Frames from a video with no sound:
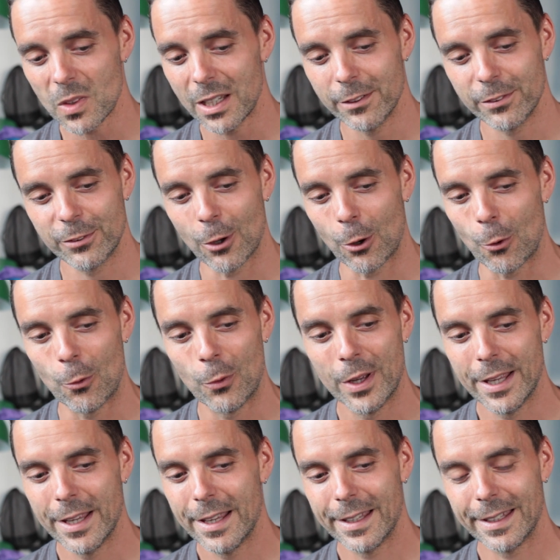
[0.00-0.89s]
so
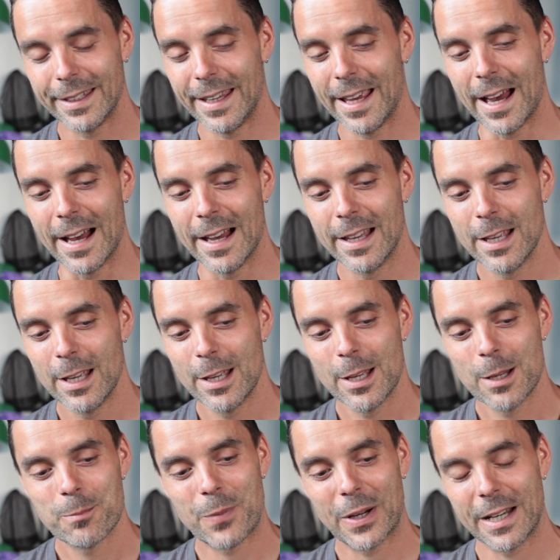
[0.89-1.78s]
yeah.
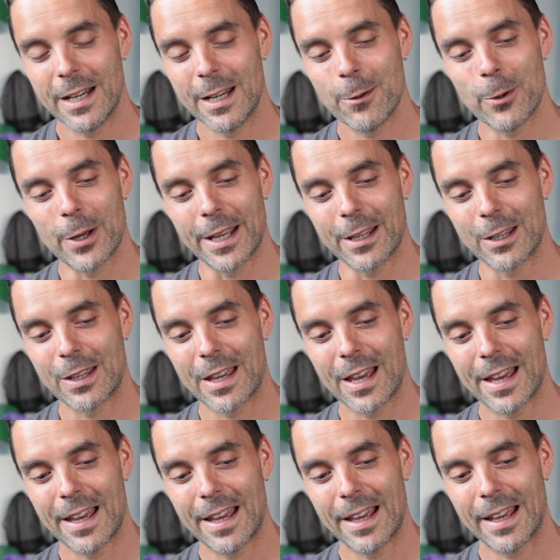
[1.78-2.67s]
But anyway,
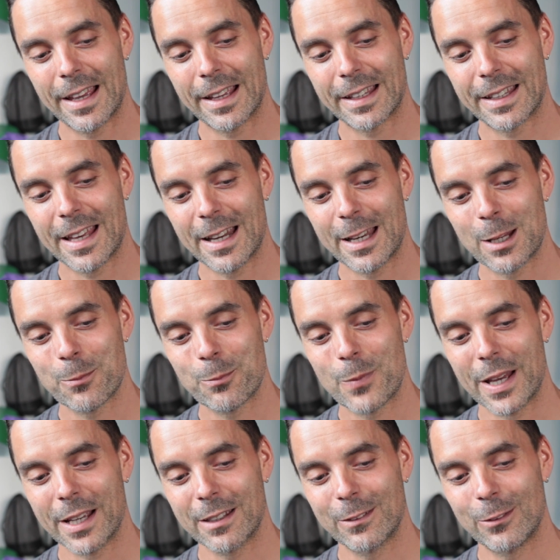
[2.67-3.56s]
getting
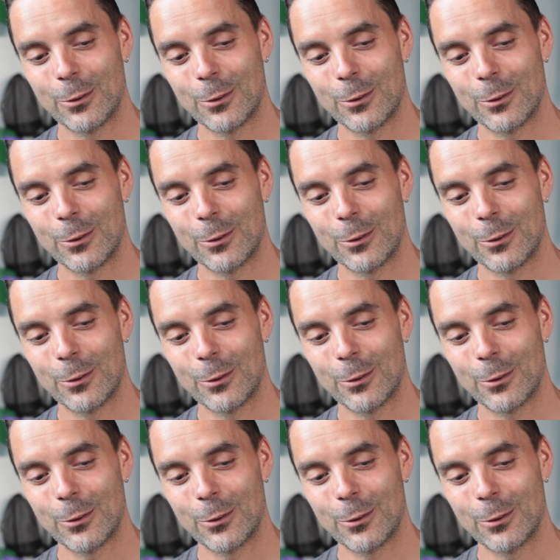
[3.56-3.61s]
back